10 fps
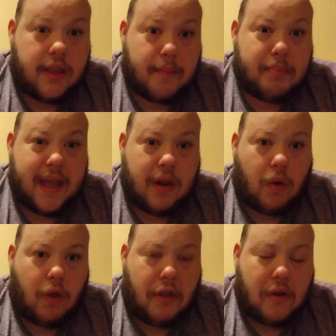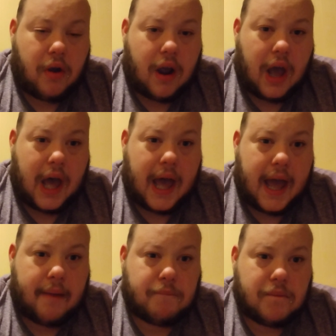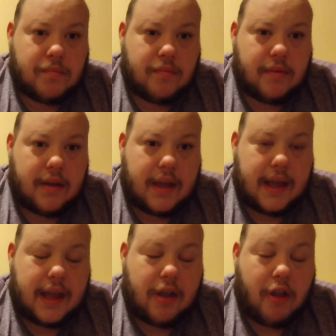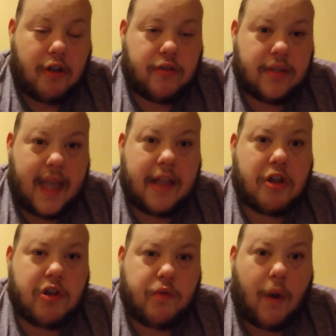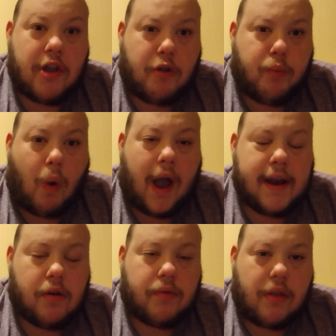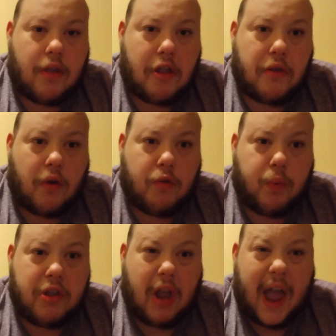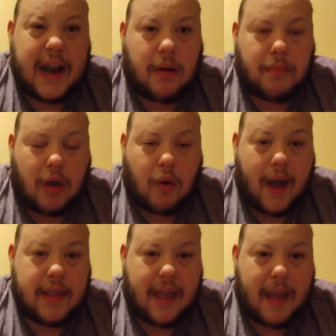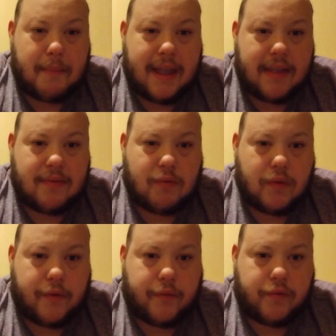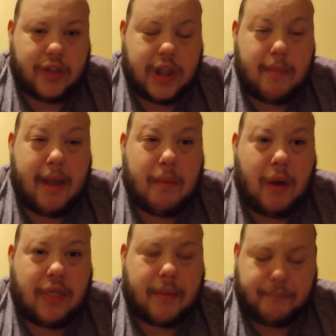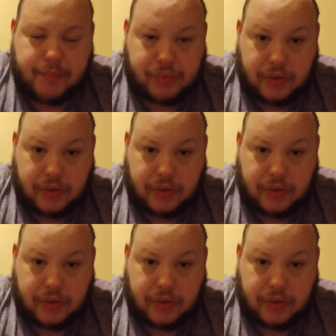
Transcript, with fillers: the Beatles, uh, net stretched wider than the Stones, which I don't know. I, I mean, to me, when the